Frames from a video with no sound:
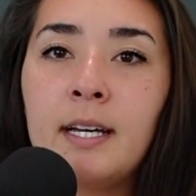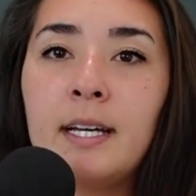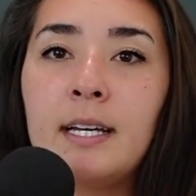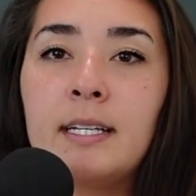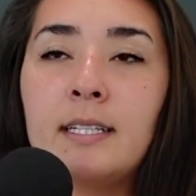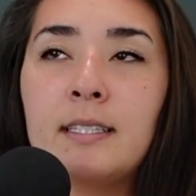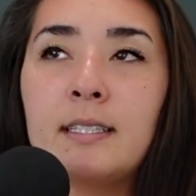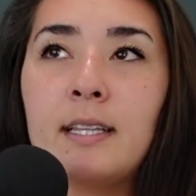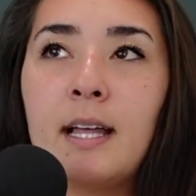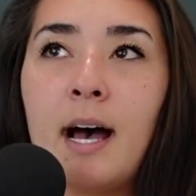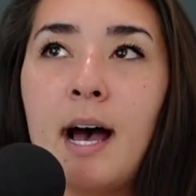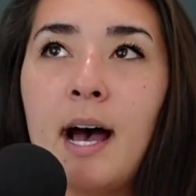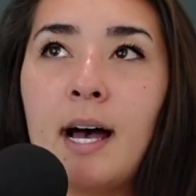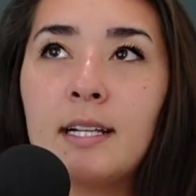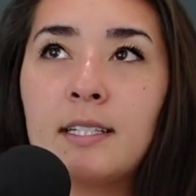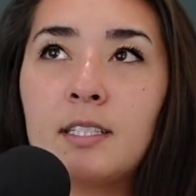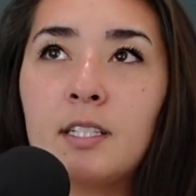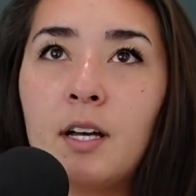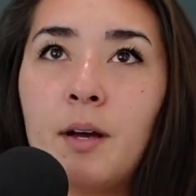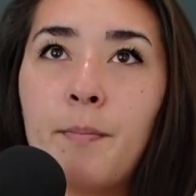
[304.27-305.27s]
is
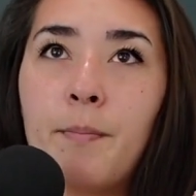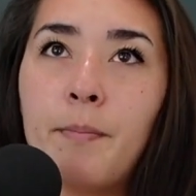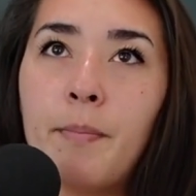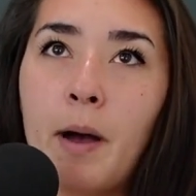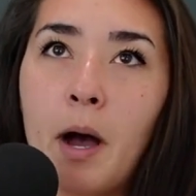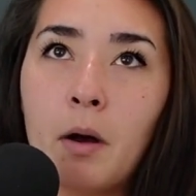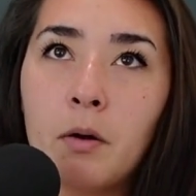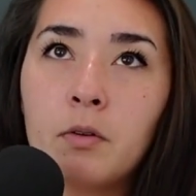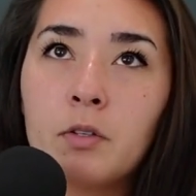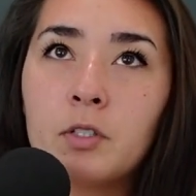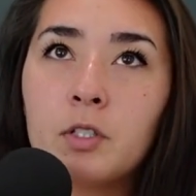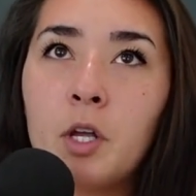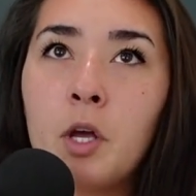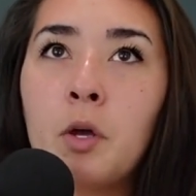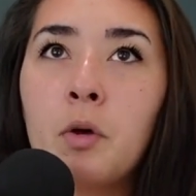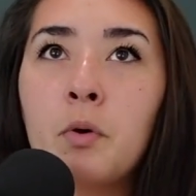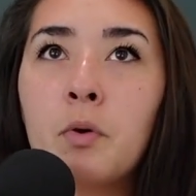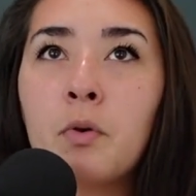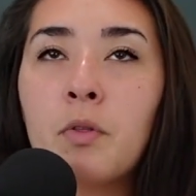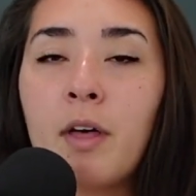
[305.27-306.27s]
that about
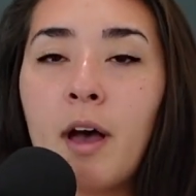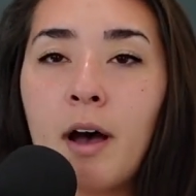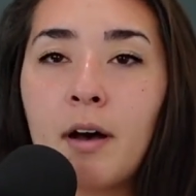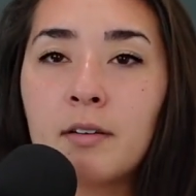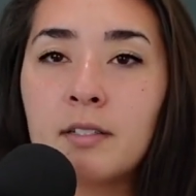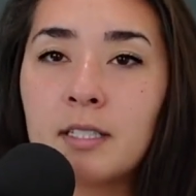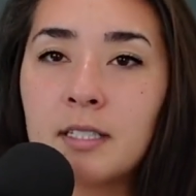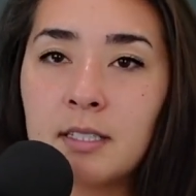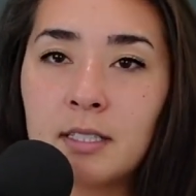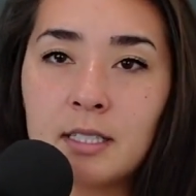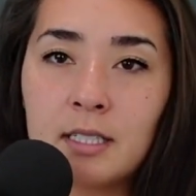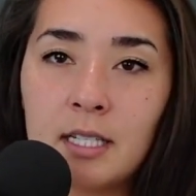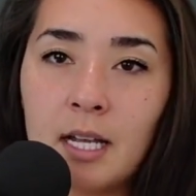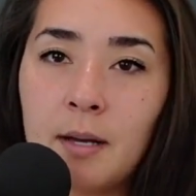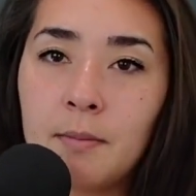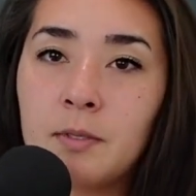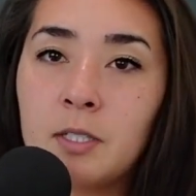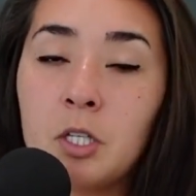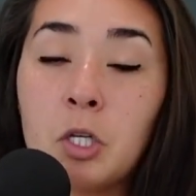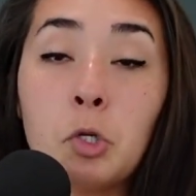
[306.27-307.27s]
2,000
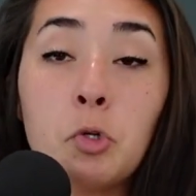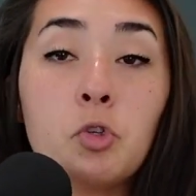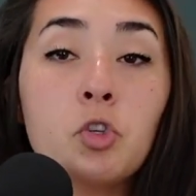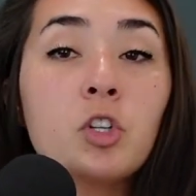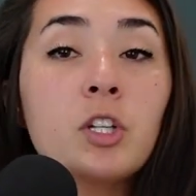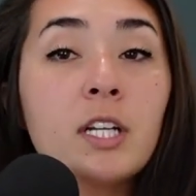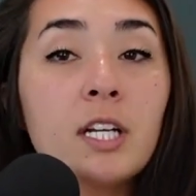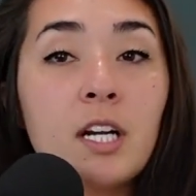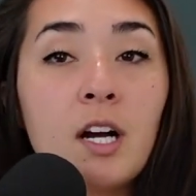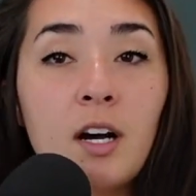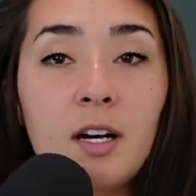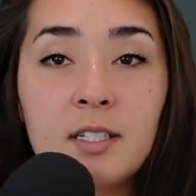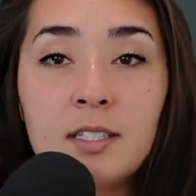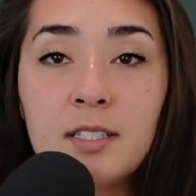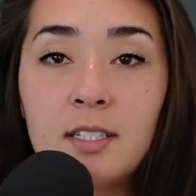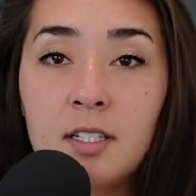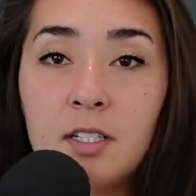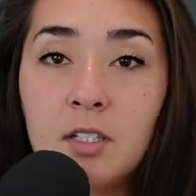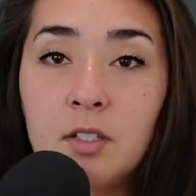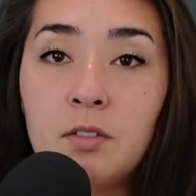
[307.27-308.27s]
steps usually
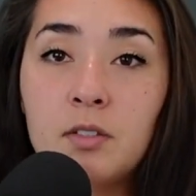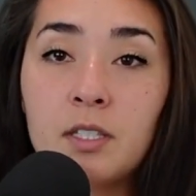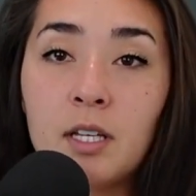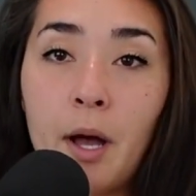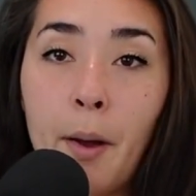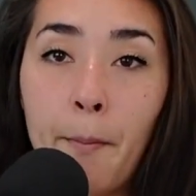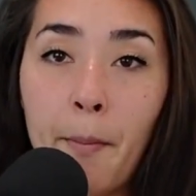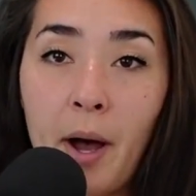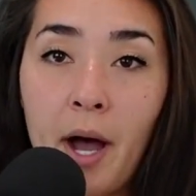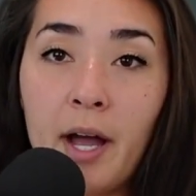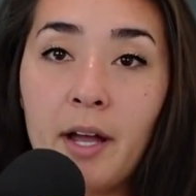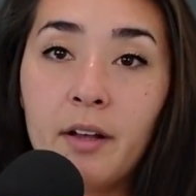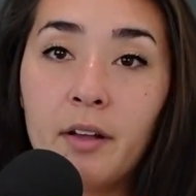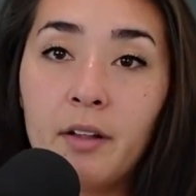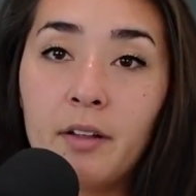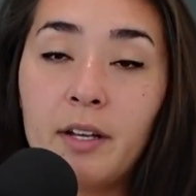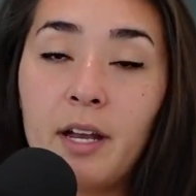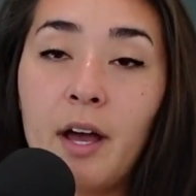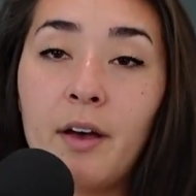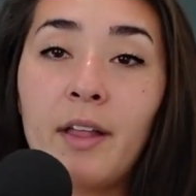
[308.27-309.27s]
constitutes a
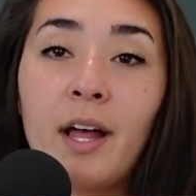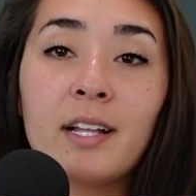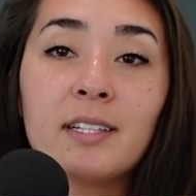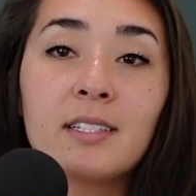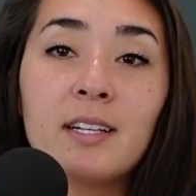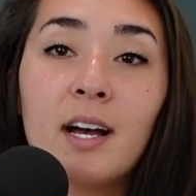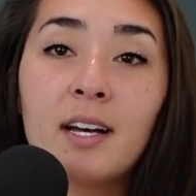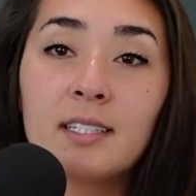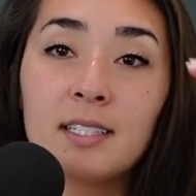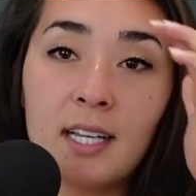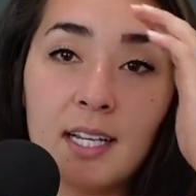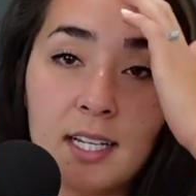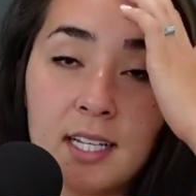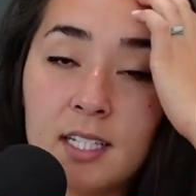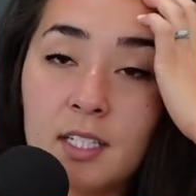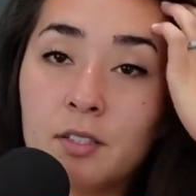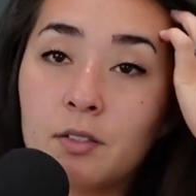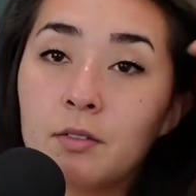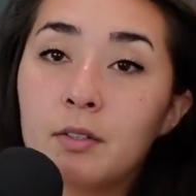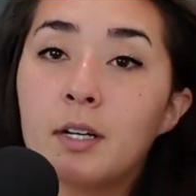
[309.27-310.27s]
mile. Now, that's not
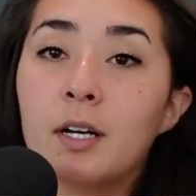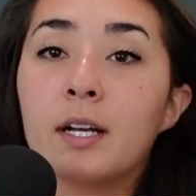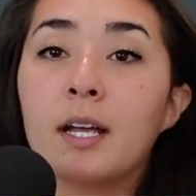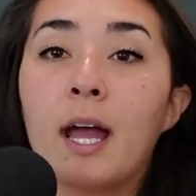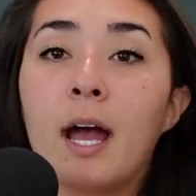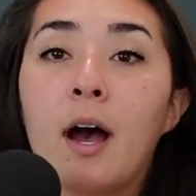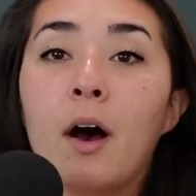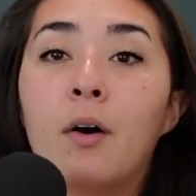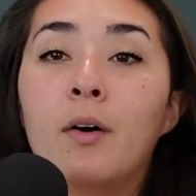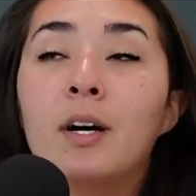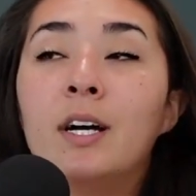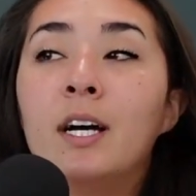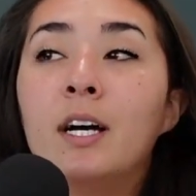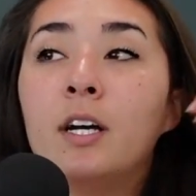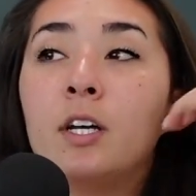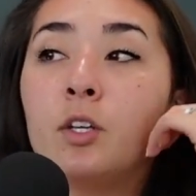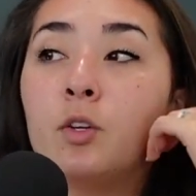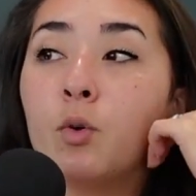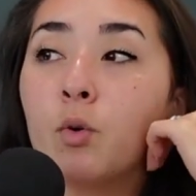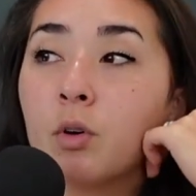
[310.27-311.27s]
taking into account
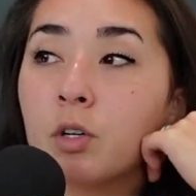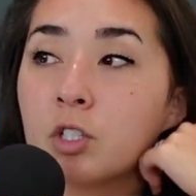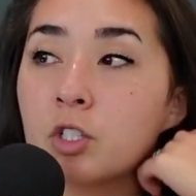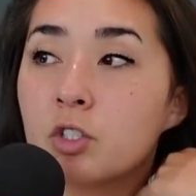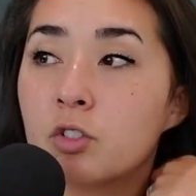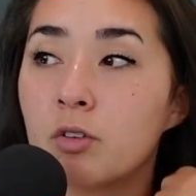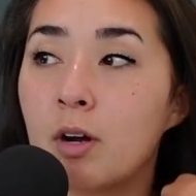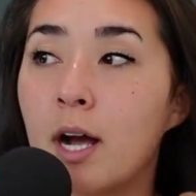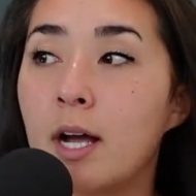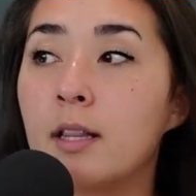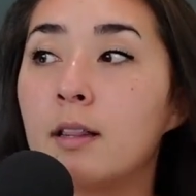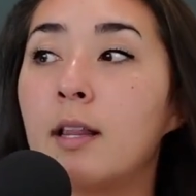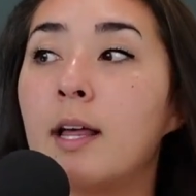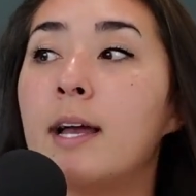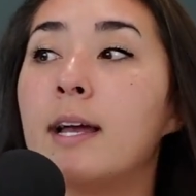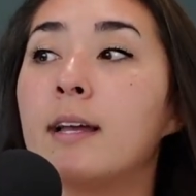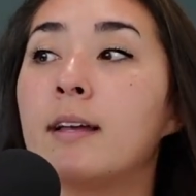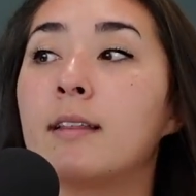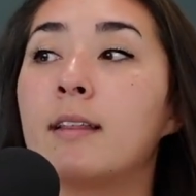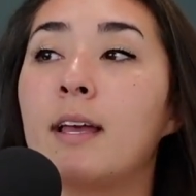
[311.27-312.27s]
your stride
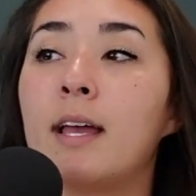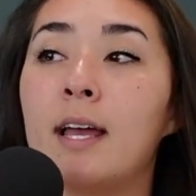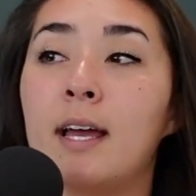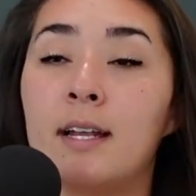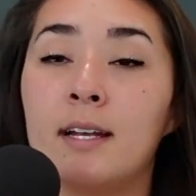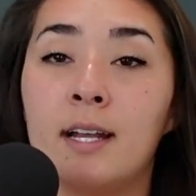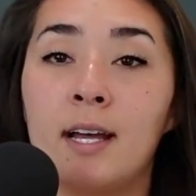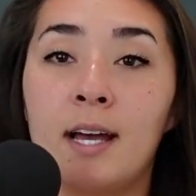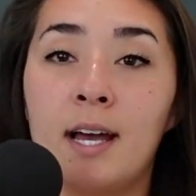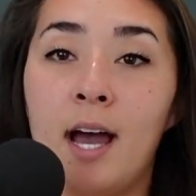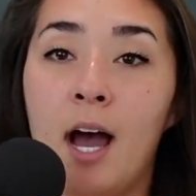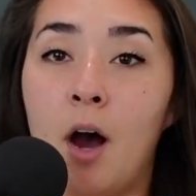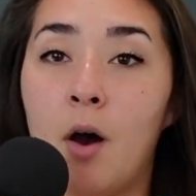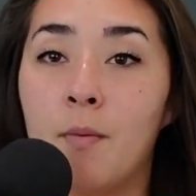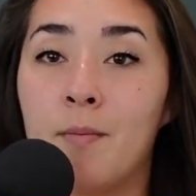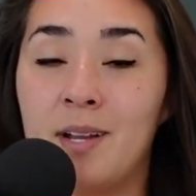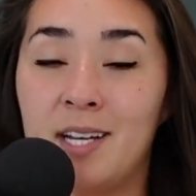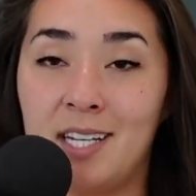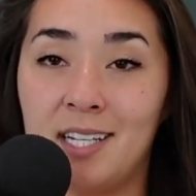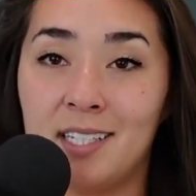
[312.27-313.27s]
length and
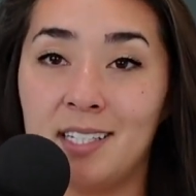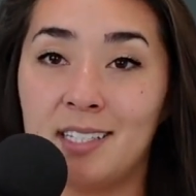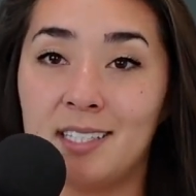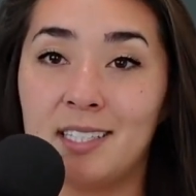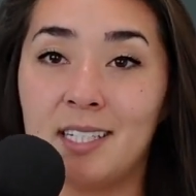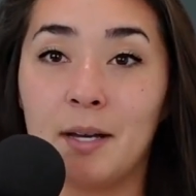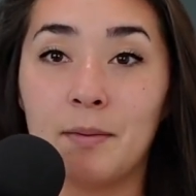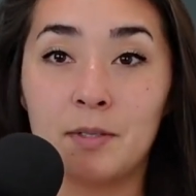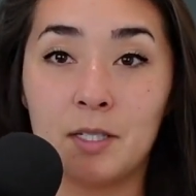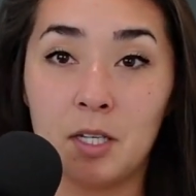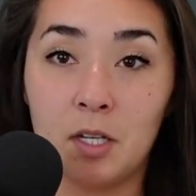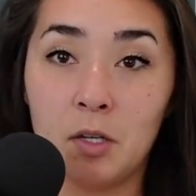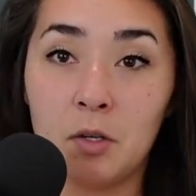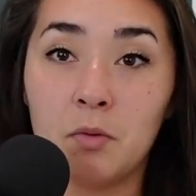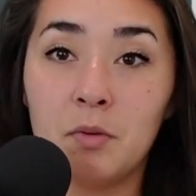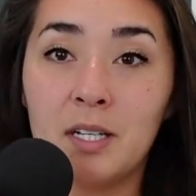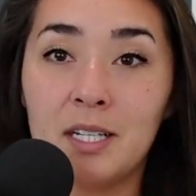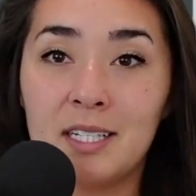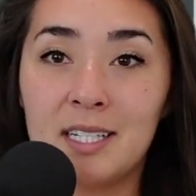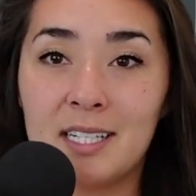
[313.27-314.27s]
how many steps
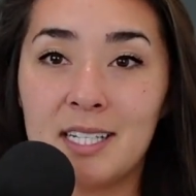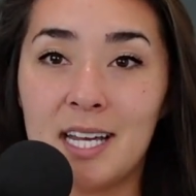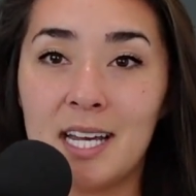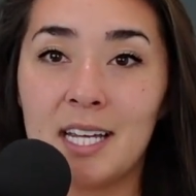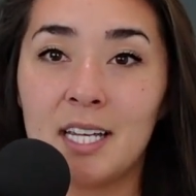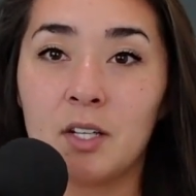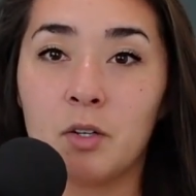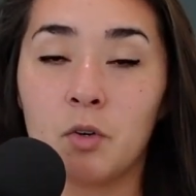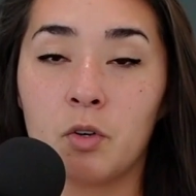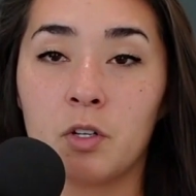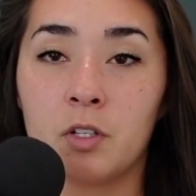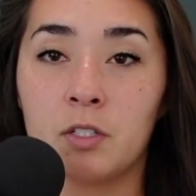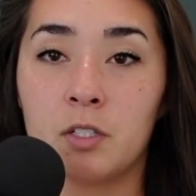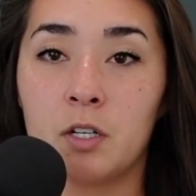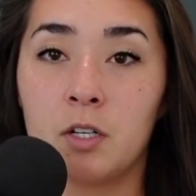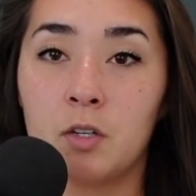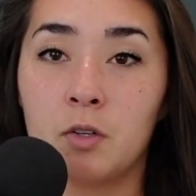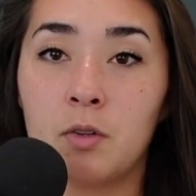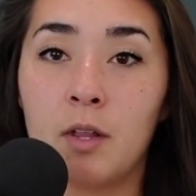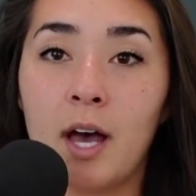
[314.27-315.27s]
you need to take in order
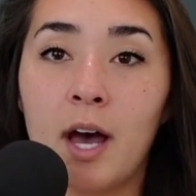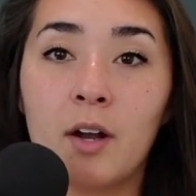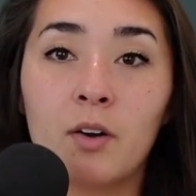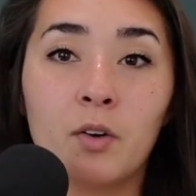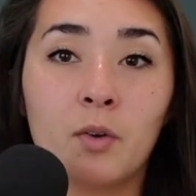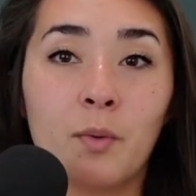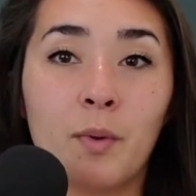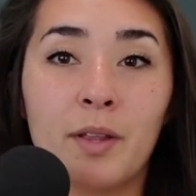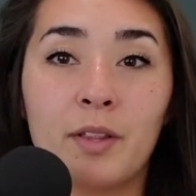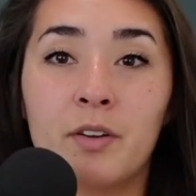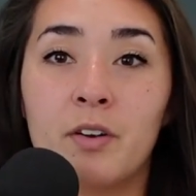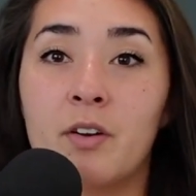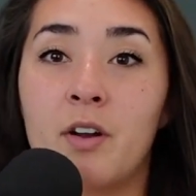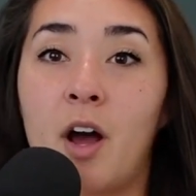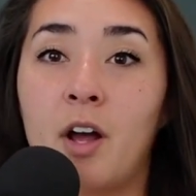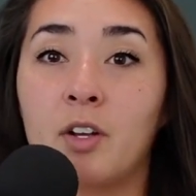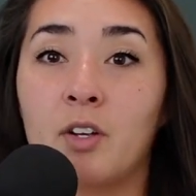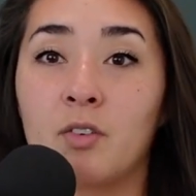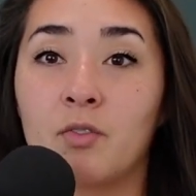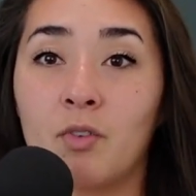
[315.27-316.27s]
to do that, or whether or
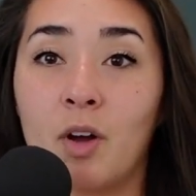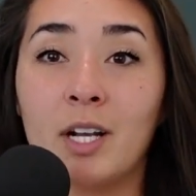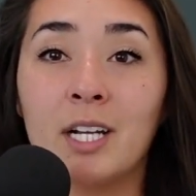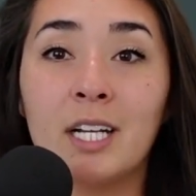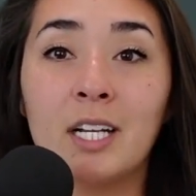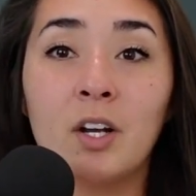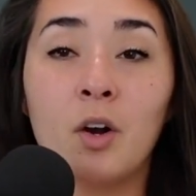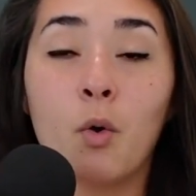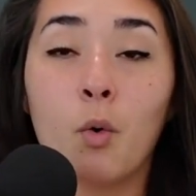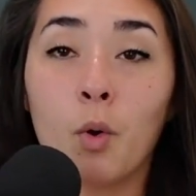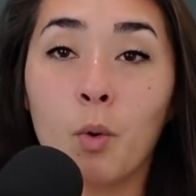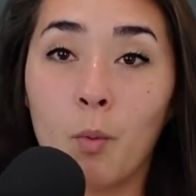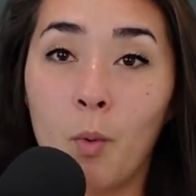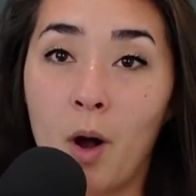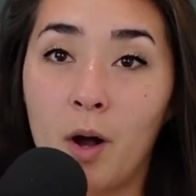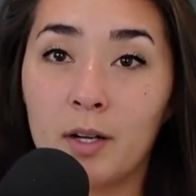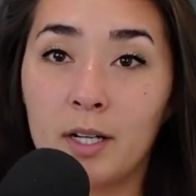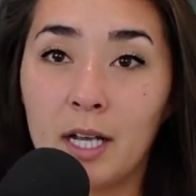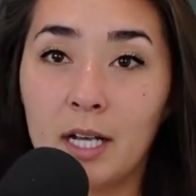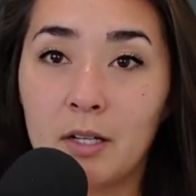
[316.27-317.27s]
not you're running or
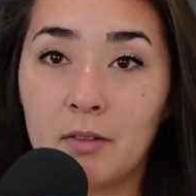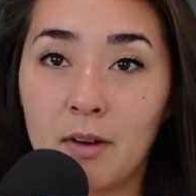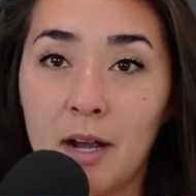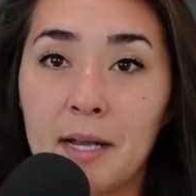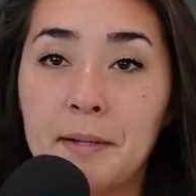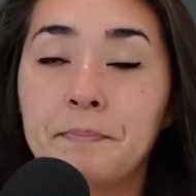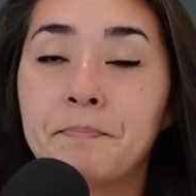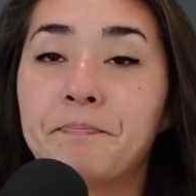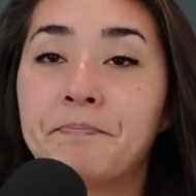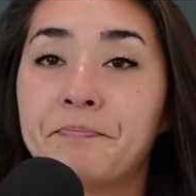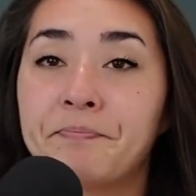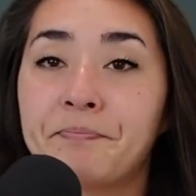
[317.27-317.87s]
walking, right?